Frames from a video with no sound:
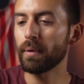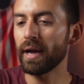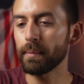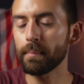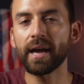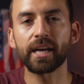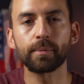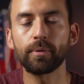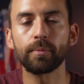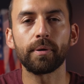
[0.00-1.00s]
buy
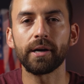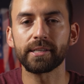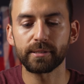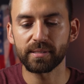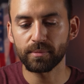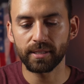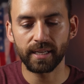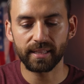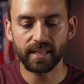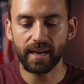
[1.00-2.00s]
Magpul parts or something
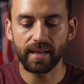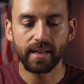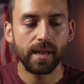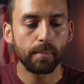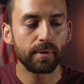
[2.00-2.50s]
like that,